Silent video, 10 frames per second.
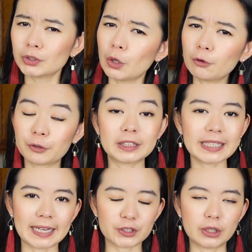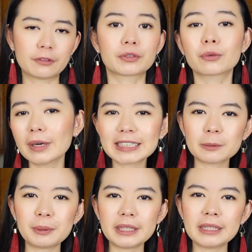So for the texture of the
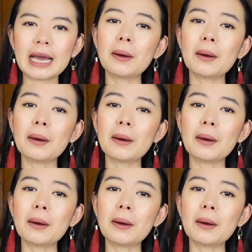recipe,